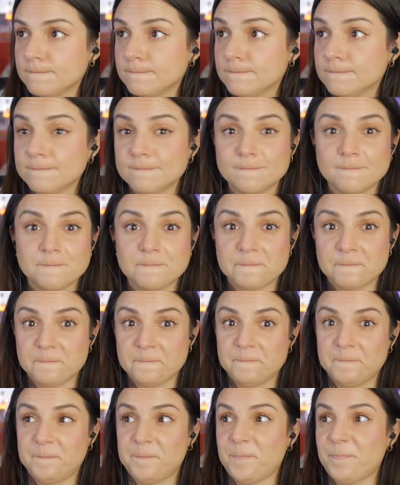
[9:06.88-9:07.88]
time,
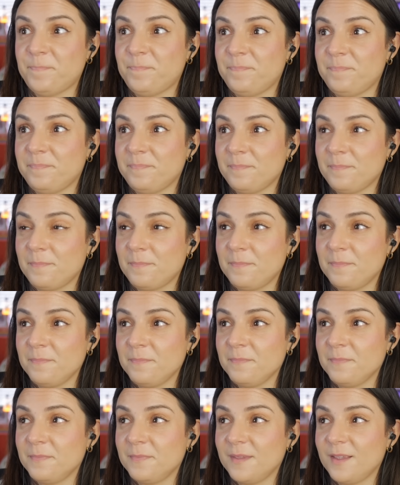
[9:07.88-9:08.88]
just for the record. Uh,
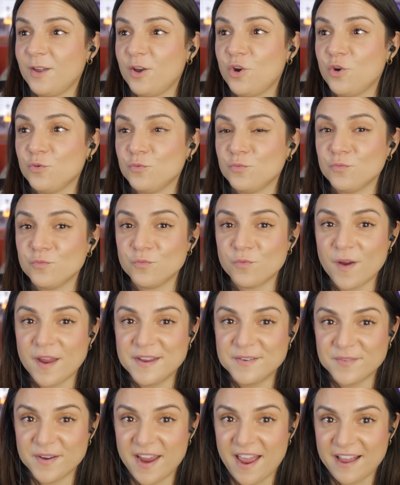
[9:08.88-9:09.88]
these...
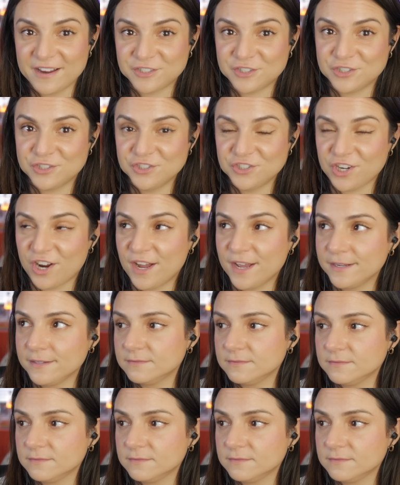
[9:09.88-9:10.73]
Great reaction shot.